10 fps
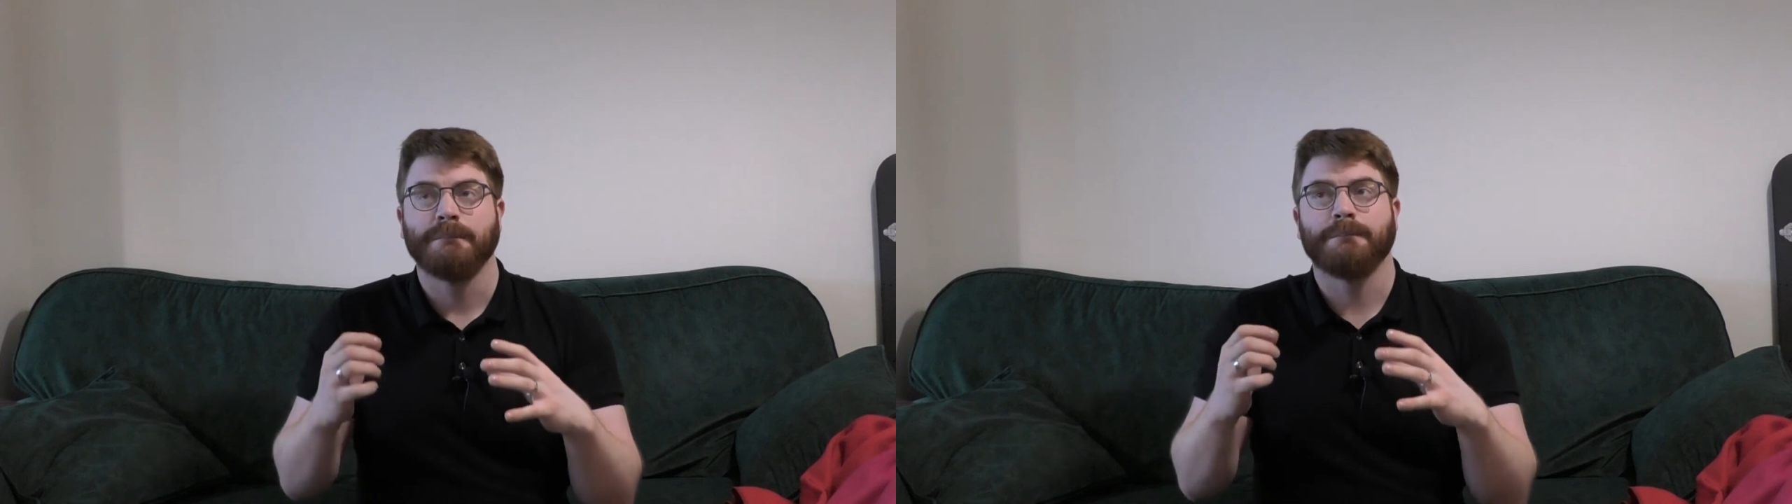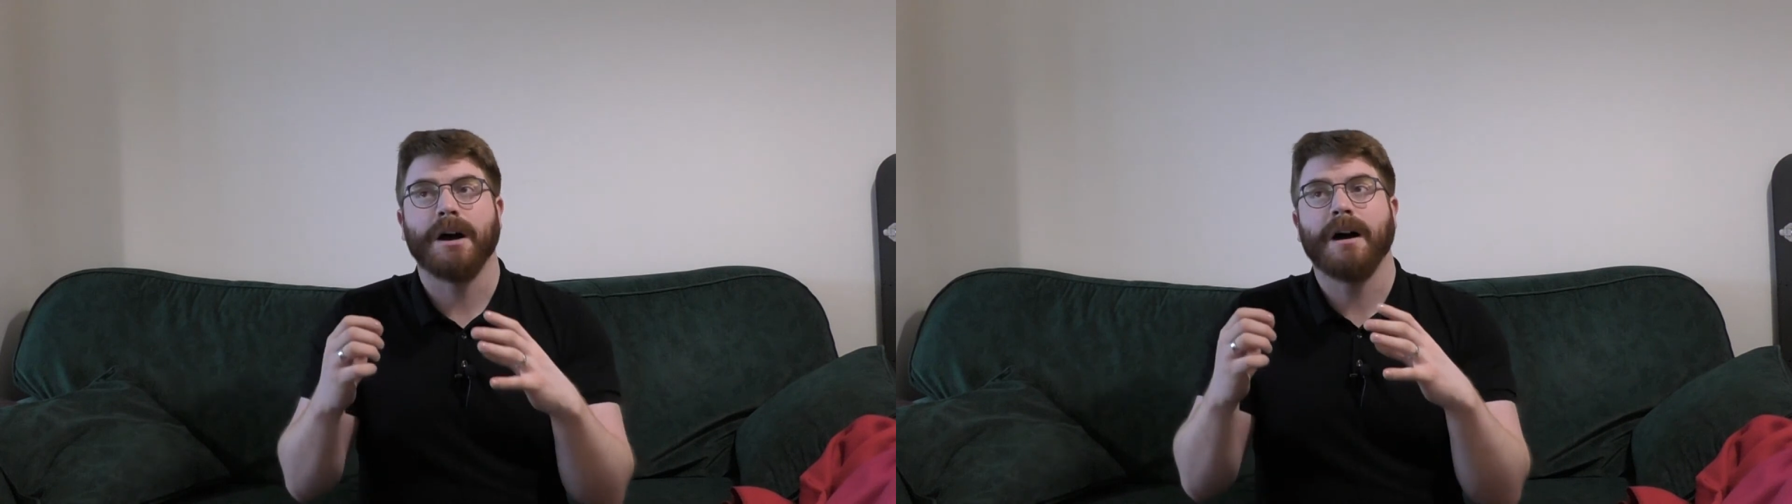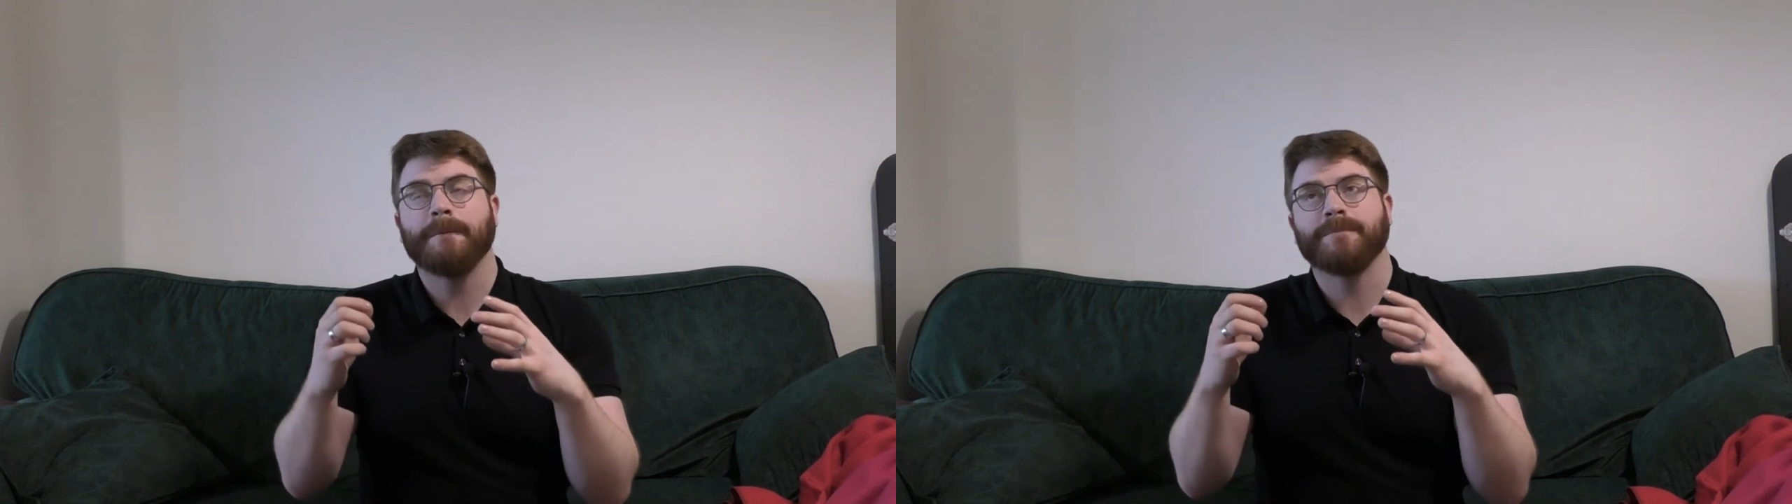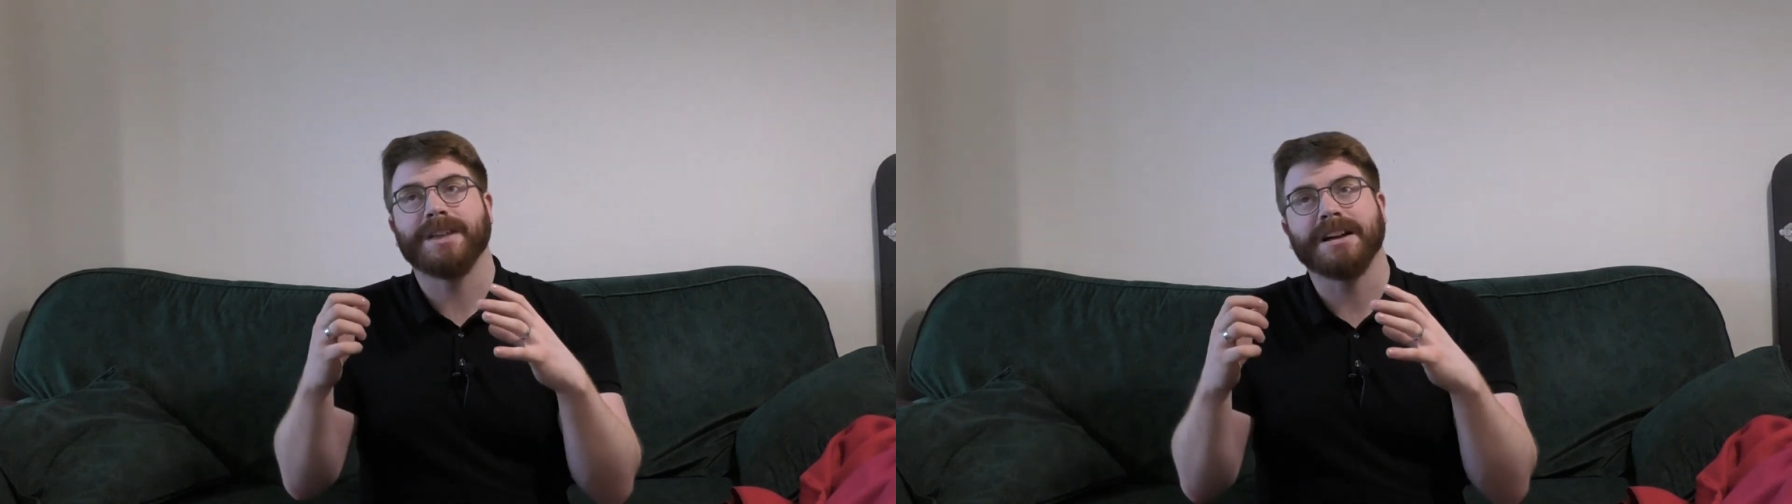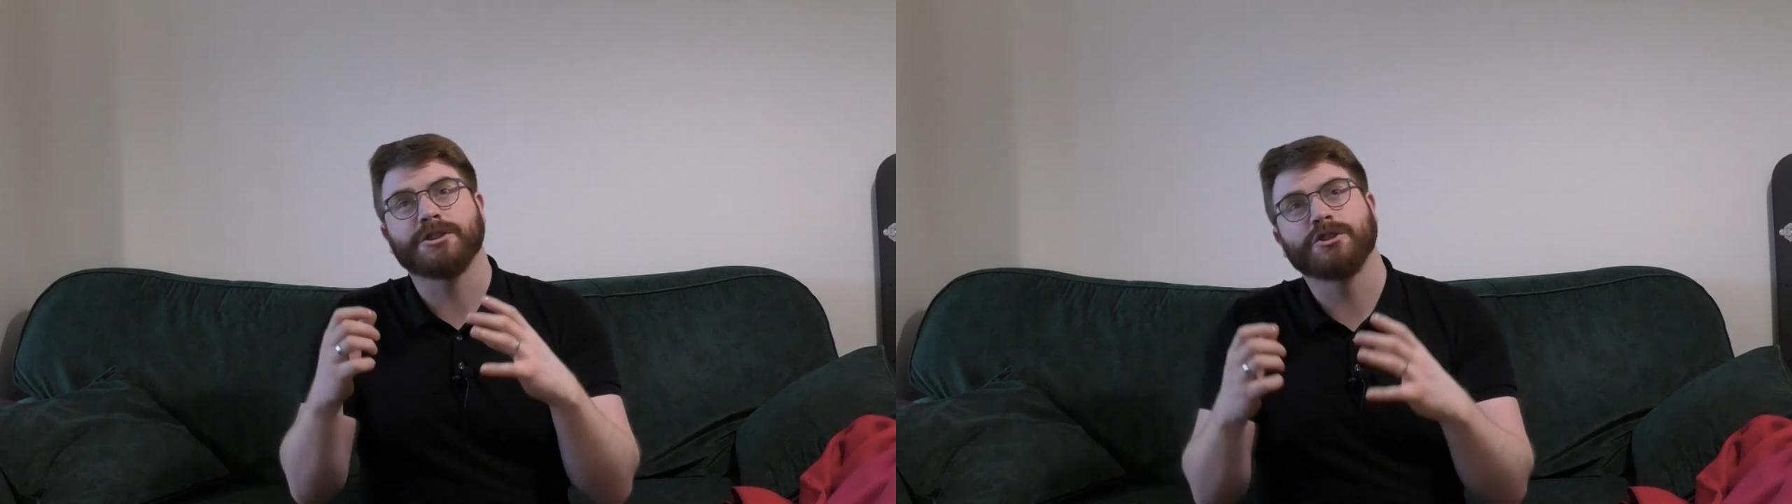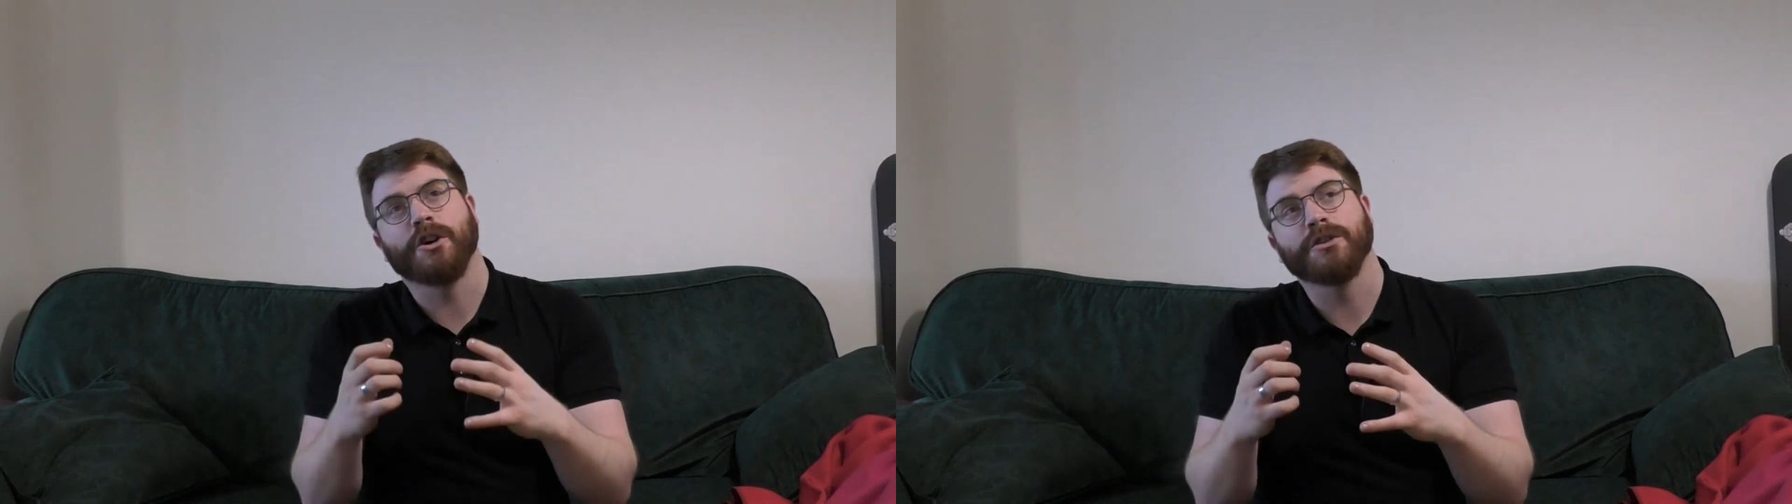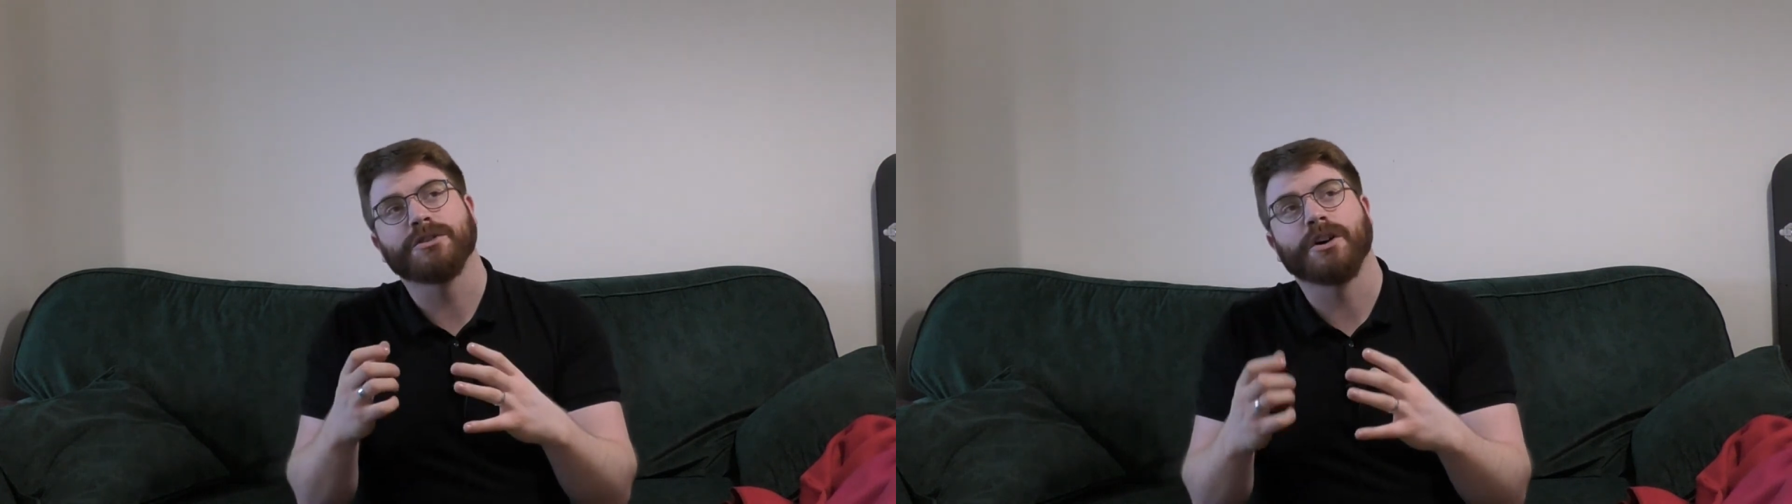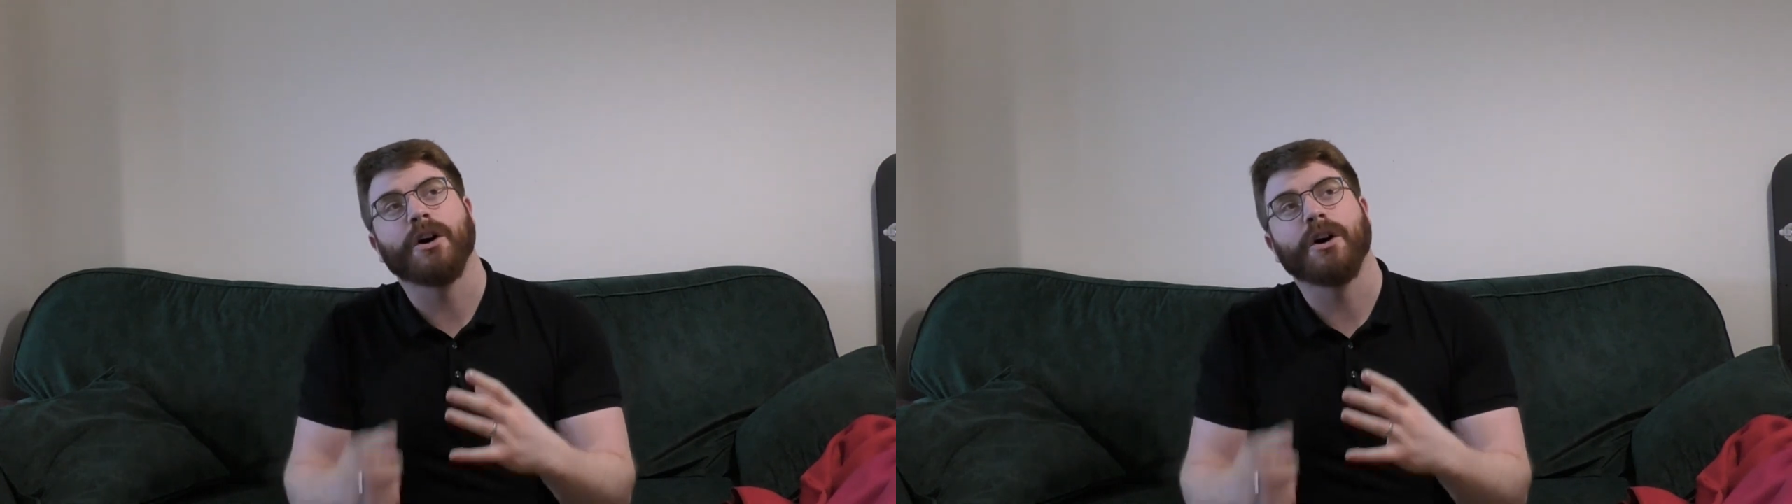but that's not the